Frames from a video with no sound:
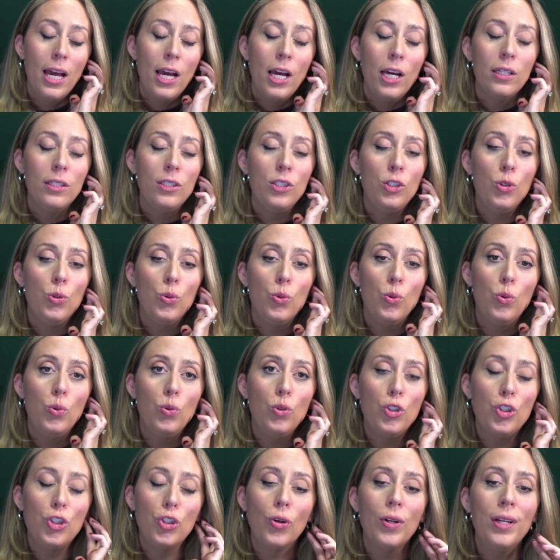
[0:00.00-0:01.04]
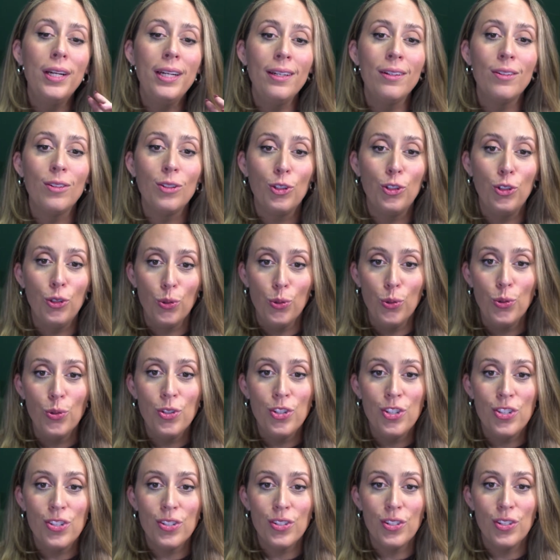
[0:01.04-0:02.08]
You shouldn't
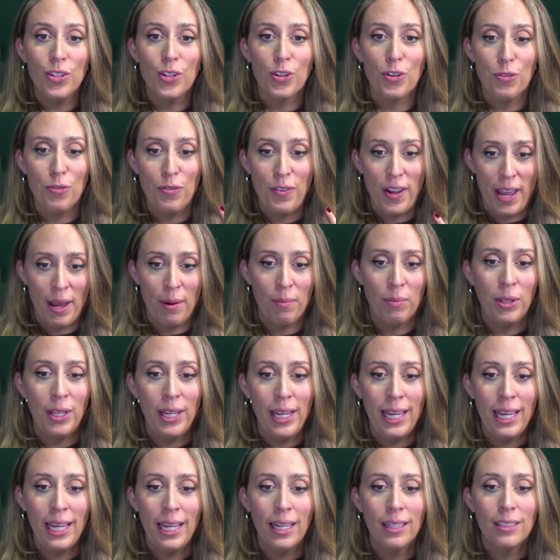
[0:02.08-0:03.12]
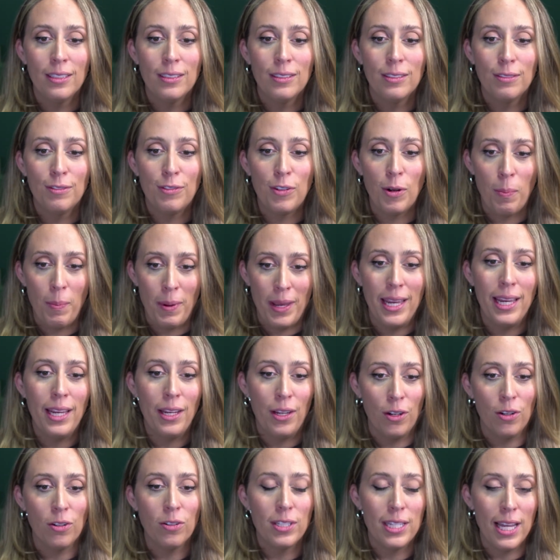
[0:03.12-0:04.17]
lose your family for being
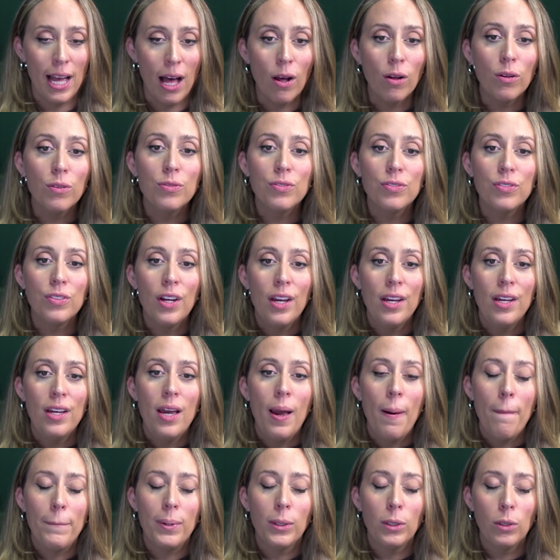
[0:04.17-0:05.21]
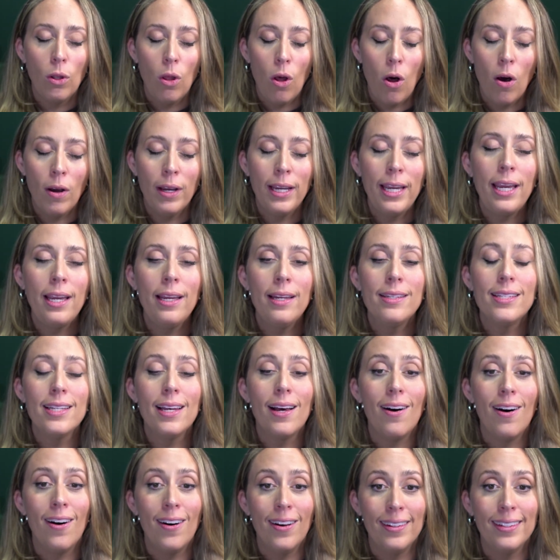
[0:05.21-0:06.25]
yourself. Belonging is
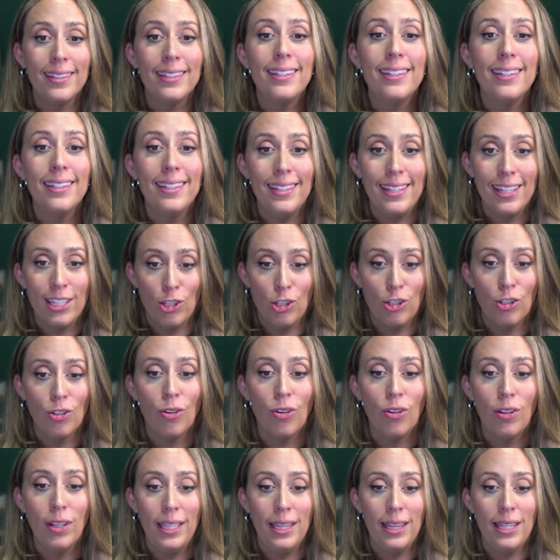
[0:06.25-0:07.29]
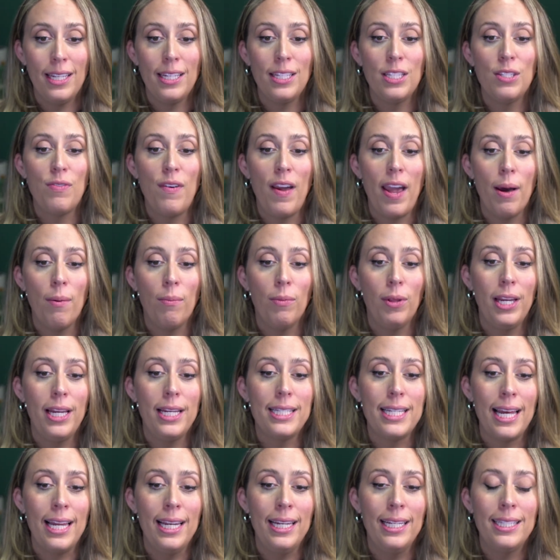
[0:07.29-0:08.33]
unconditional in these
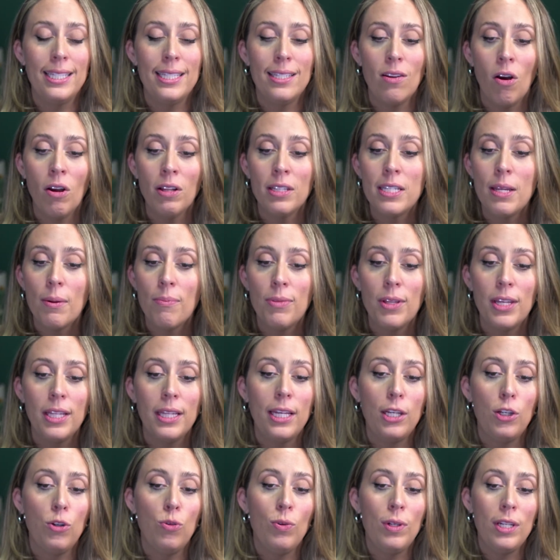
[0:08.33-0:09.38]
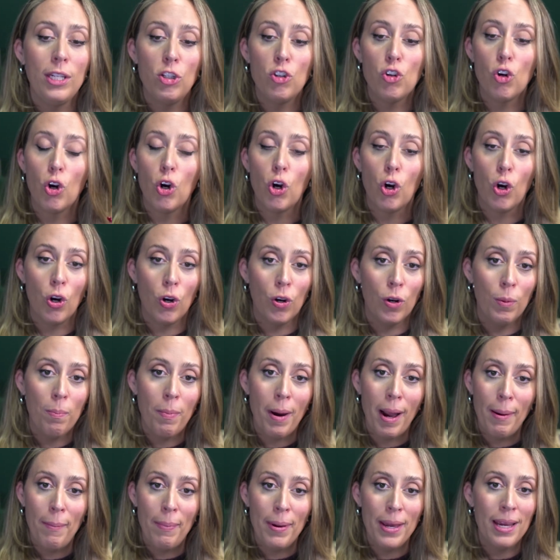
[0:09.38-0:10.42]
families, and it's not something that you need to earn
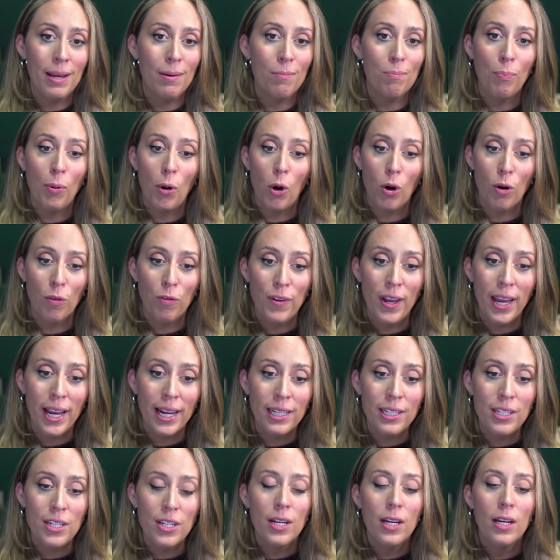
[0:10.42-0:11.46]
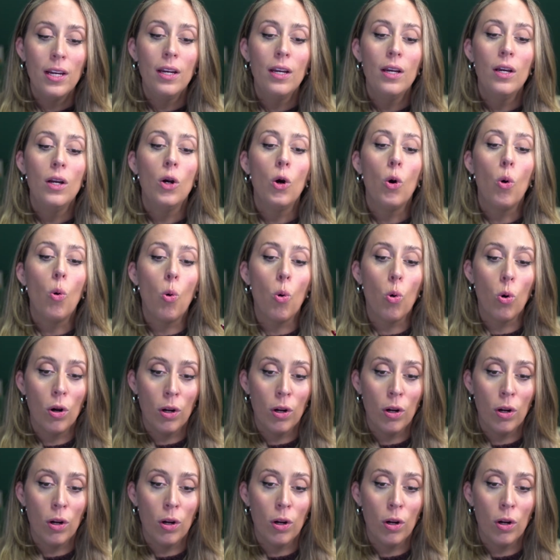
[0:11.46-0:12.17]
by being perfect or